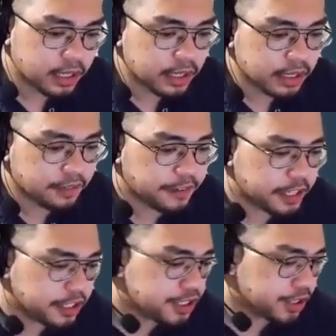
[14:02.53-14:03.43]
the
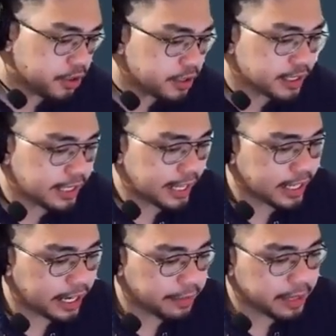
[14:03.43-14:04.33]
figure shows that
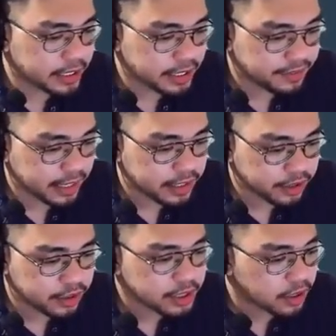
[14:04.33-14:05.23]
RMSE value
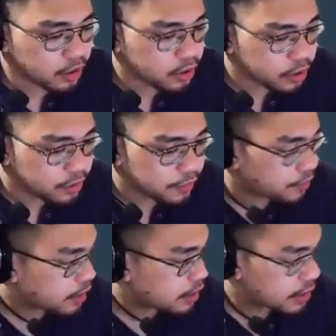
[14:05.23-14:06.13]
is low.
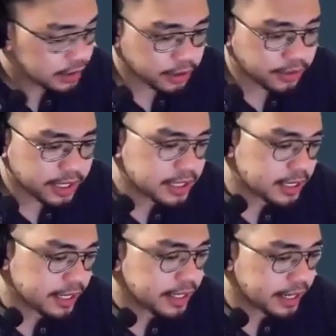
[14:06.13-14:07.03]
So this
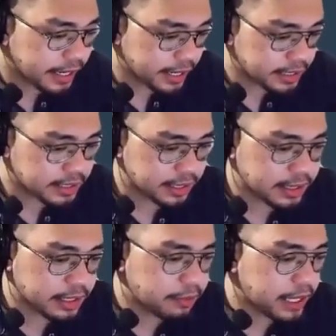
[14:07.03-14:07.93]
indicates that
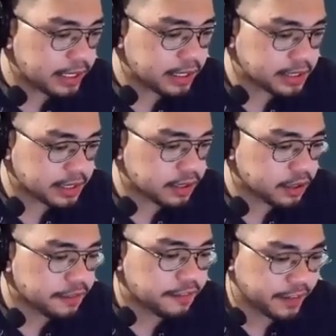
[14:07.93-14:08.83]
the model is a
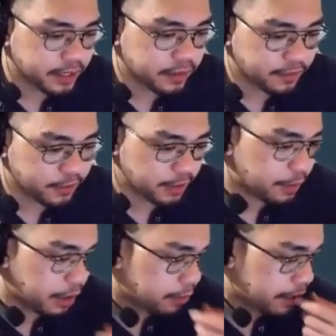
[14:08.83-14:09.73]
good fit for the
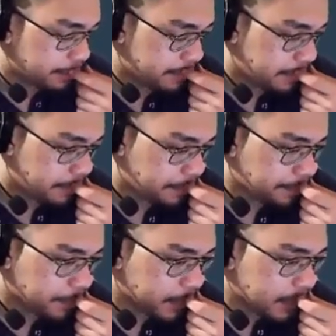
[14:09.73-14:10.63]
problem.
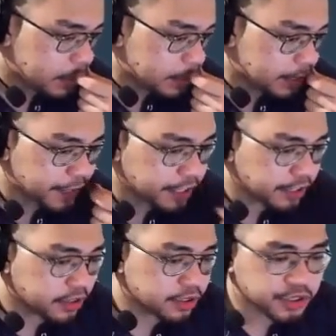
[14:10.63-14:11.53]
The figure
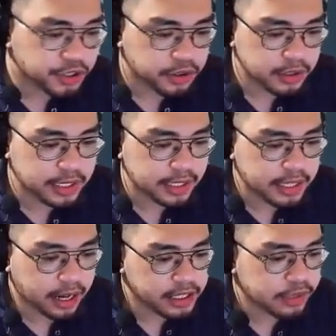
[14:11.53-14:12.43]
also shows that the
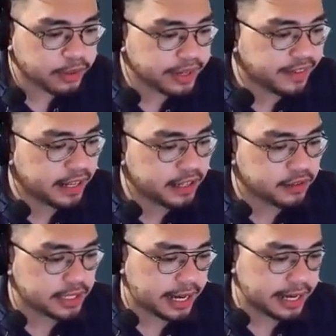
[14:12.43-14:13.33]
R squared value
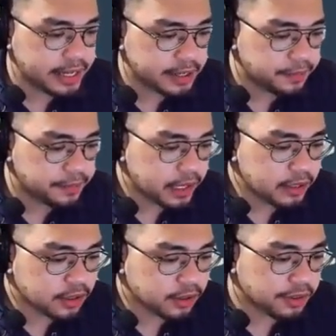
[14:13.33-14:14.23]
is high.
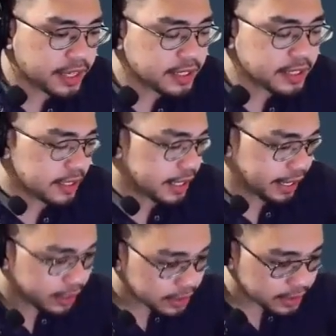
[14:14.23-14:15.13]
So this
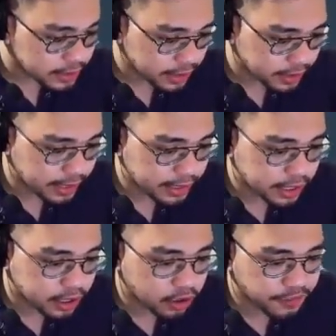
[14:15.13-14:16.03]
indicates that the
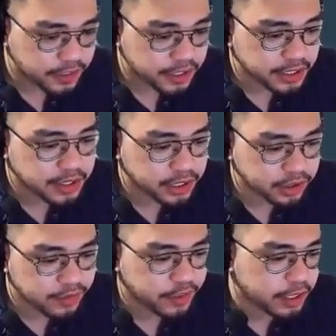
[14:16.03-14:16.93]
coefficients
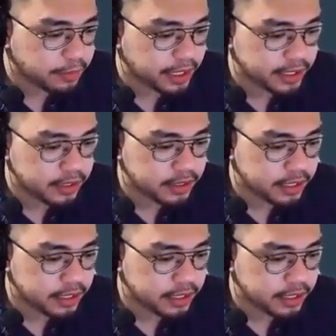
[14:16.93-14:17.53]
used for the model